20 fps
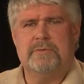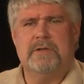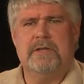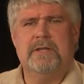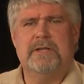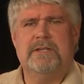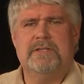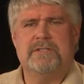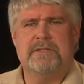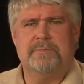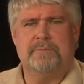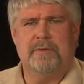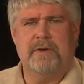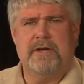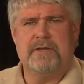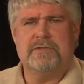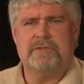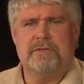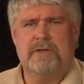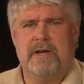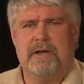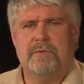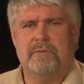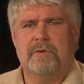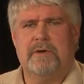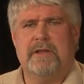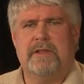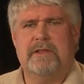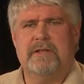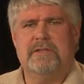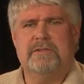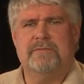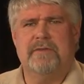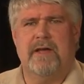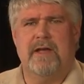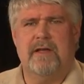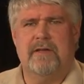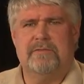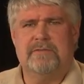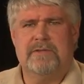to release the pressure out of one of these
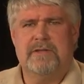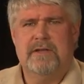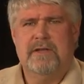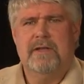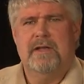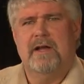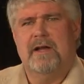valves